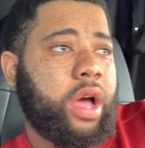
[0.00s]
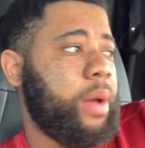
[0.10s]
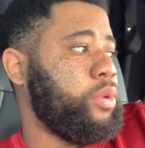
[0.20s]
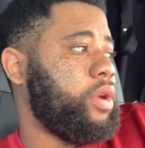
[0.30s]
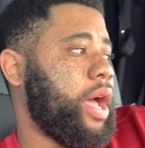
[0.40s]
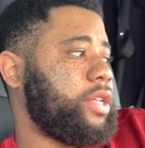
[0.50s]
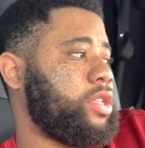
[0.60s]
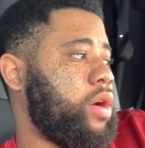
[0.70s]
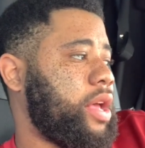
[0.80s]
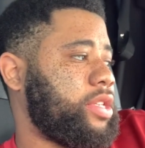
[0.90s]
You guys
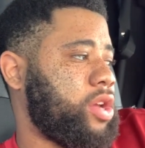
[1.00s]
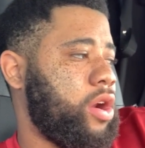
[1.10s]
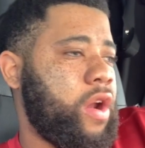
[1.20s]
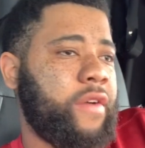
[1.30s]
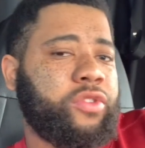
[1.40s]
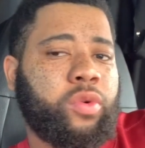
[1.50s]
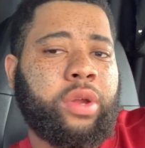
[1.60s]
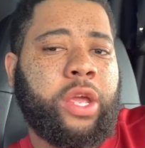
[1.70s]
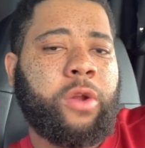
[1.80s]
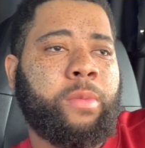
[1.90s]
know I started off
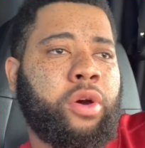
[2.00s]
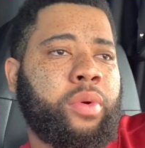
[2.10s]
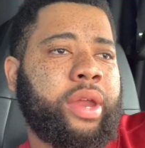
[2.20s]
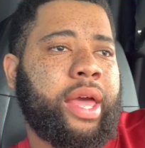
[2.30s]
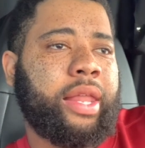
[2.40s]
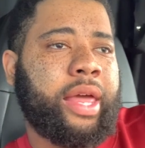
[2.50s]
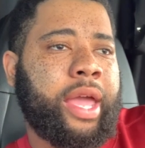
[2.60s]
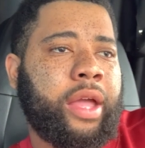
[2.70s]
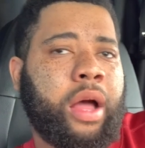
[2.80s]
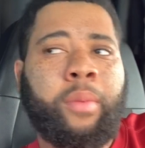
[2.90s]
doing intermodal in
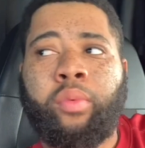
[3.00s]
LA.